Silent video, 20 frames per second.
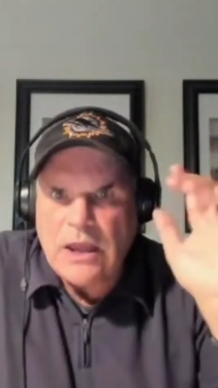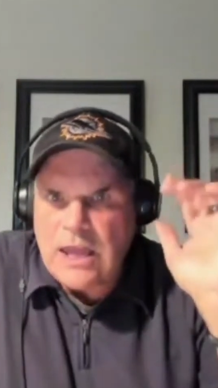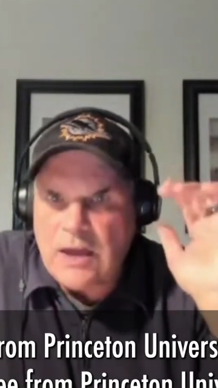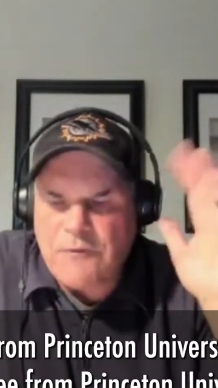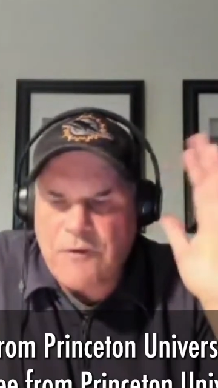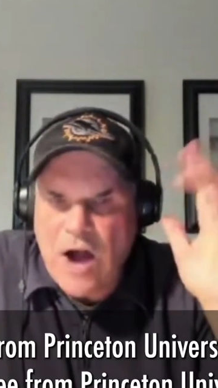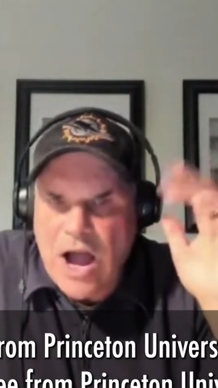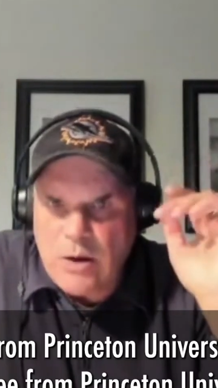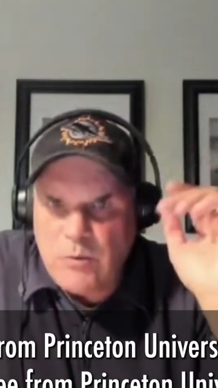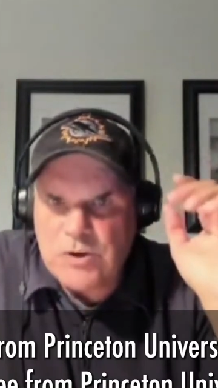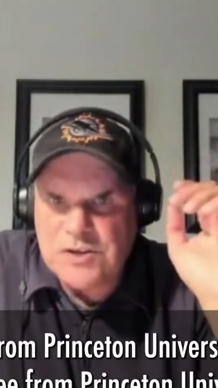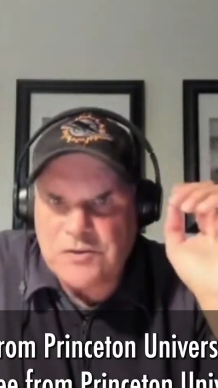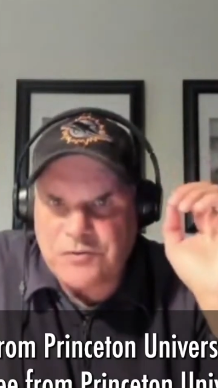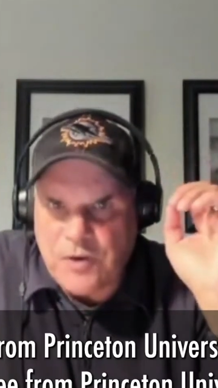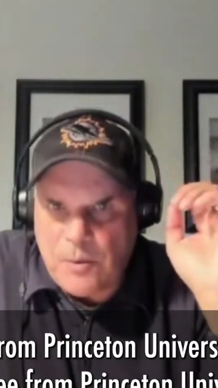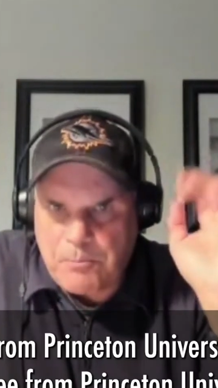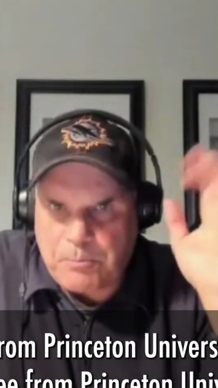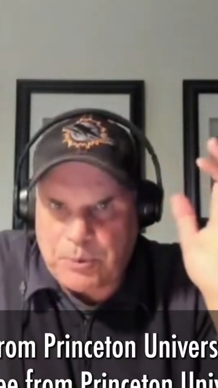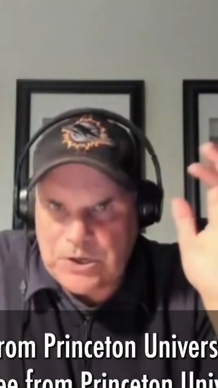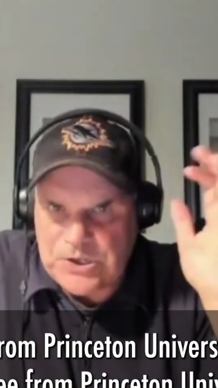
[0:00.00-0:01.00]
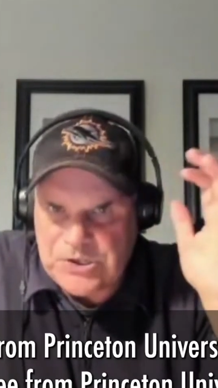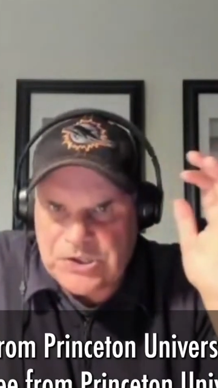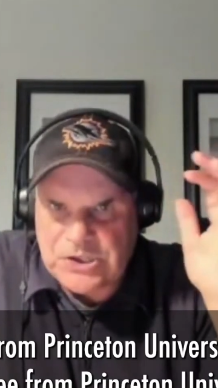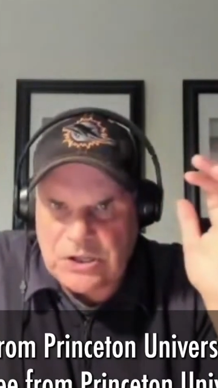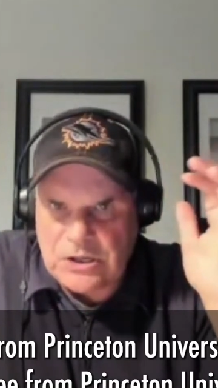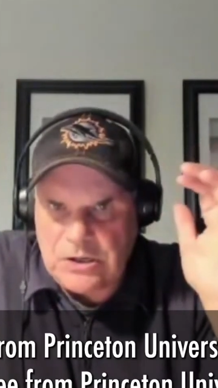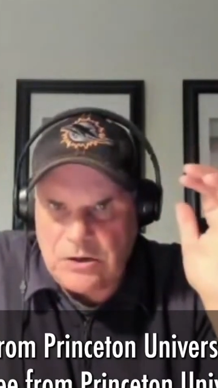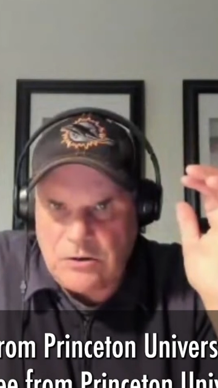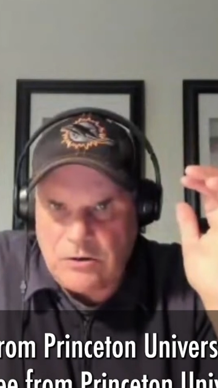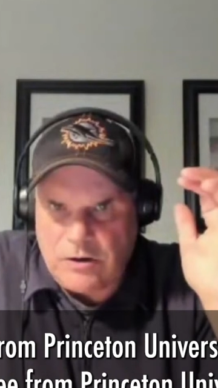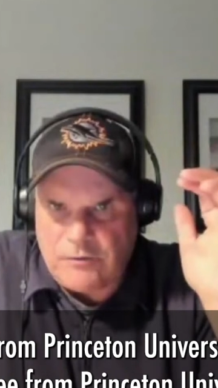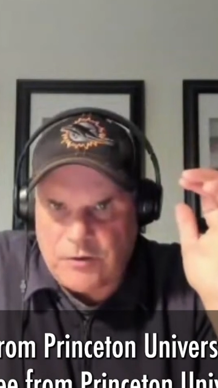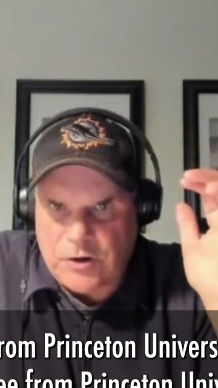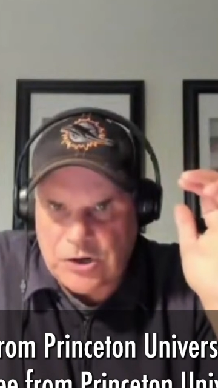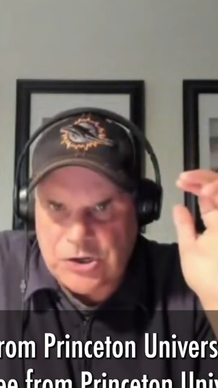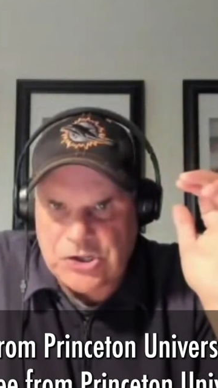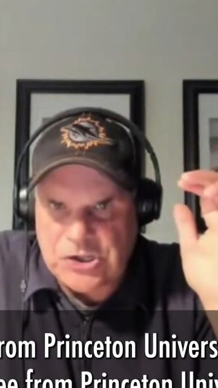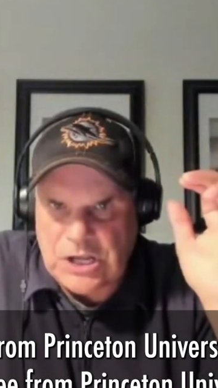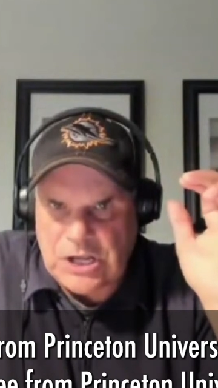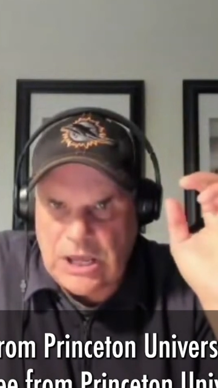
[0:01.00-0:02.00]
If I was from Princeton
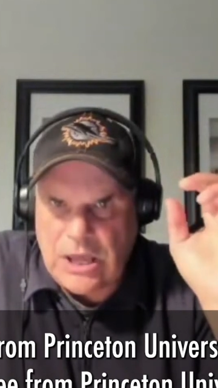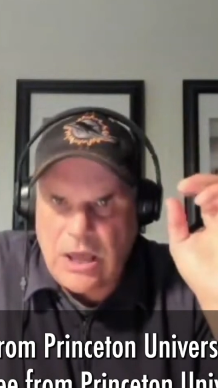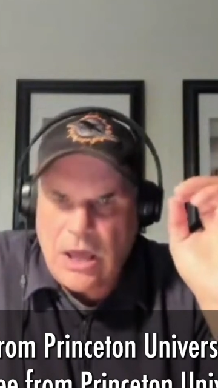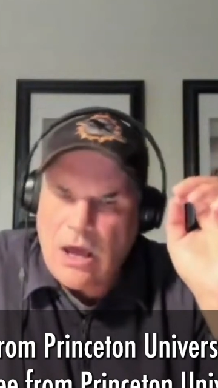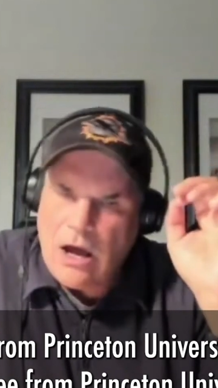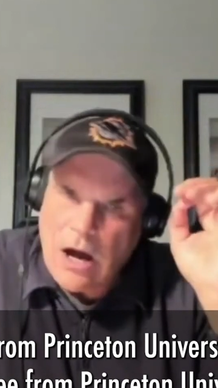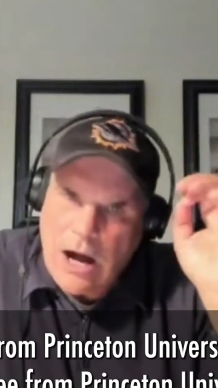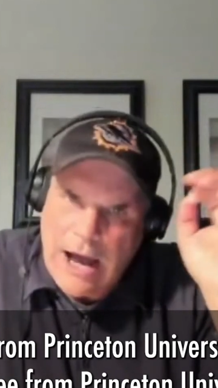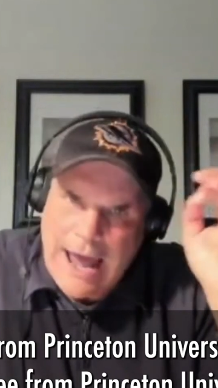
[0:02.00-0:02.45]
University,